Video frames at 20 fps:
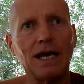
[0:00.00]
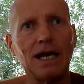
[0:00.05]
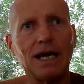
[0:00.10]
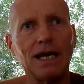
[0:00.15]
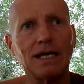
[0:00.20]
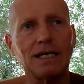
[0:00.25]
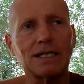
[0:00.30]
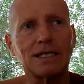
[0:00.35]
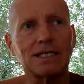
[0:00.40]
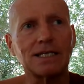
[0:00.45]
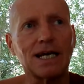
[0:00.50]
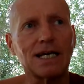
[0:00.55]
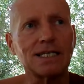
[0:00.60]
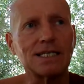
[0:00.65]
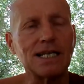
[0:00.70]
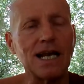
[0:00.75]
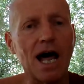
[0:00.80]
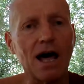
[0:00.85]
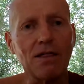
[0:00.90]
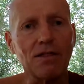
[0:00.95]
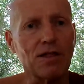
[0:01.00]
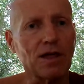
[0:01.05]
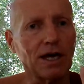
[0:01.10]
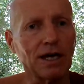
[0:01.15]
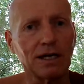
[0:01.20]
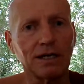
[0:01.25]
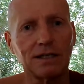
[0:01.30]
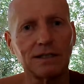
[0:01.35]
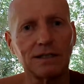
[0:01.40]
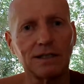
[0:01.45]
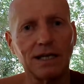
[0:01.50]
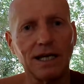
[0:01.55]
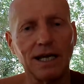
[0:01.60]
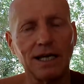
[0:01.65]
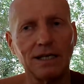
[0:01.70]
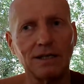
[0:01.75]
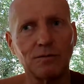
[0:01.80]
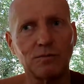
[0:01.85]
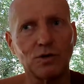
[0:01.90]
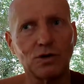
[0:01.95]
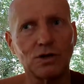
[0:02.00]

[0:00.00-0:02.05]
It says nothing in the